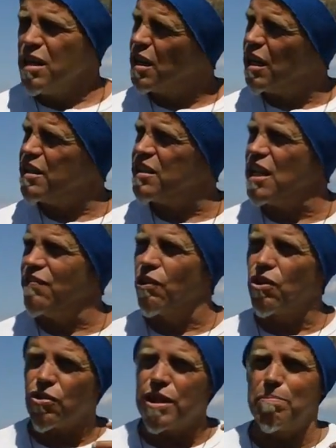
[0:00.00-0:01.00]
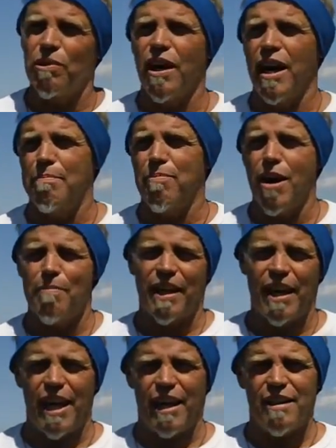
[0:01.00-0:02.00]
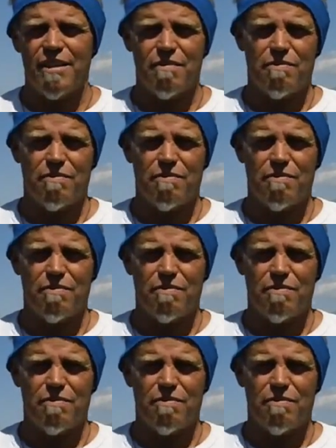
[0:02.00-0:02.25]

None of these evil creep lying propagandists.